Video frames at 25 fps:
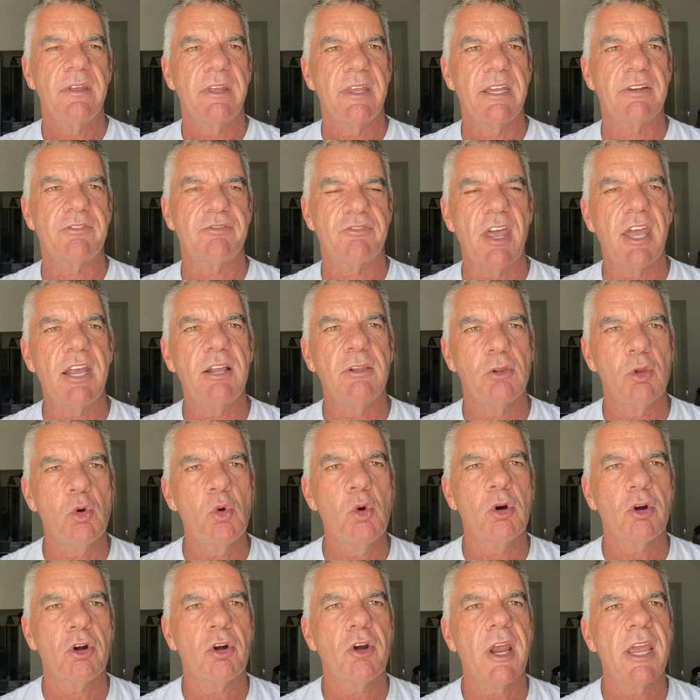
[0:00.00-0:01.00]
If they
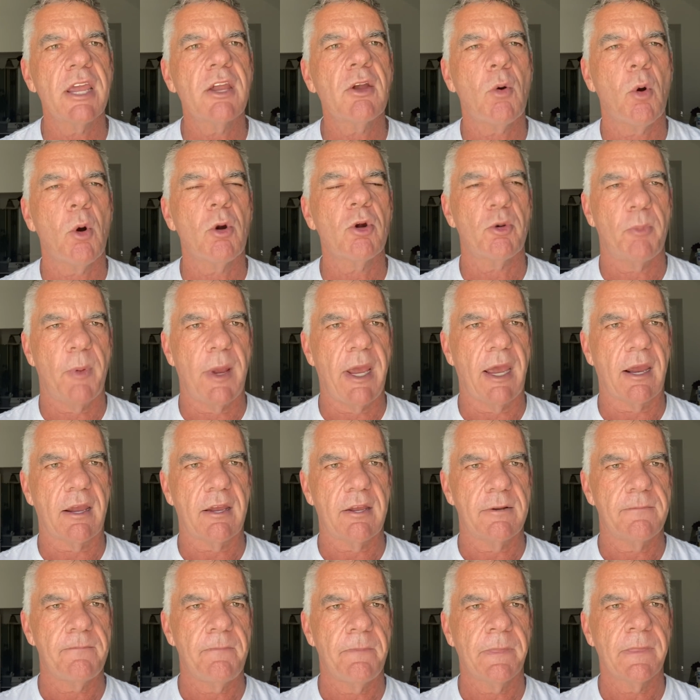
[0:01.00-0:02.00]
lure a quarterback,